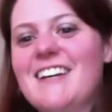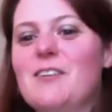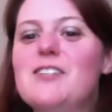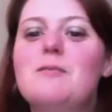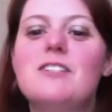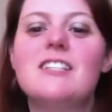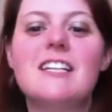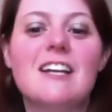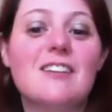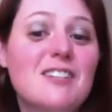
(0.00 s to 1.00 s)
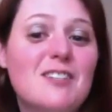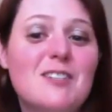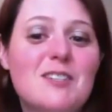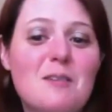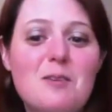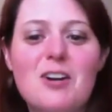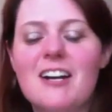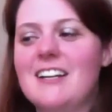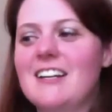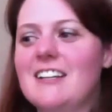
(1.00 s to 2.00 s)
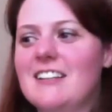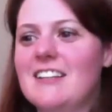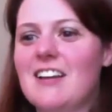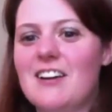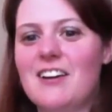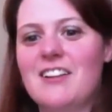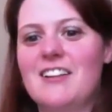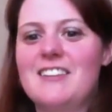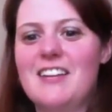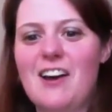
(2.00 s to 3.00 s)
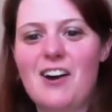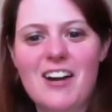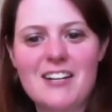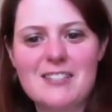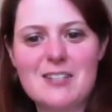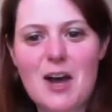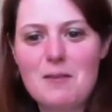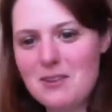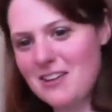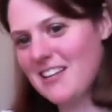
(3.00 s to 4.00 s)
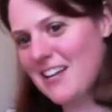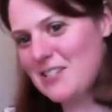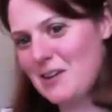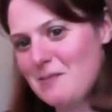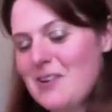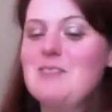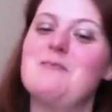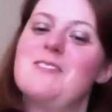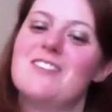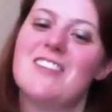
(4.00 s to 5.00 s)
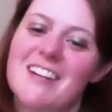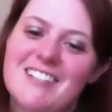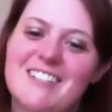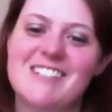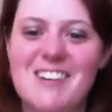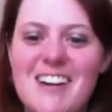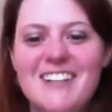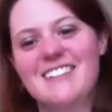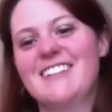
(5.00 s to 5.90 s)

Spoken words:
well, especially now that it's the summer and they all kind of stop, you can catch up on them until next year, right?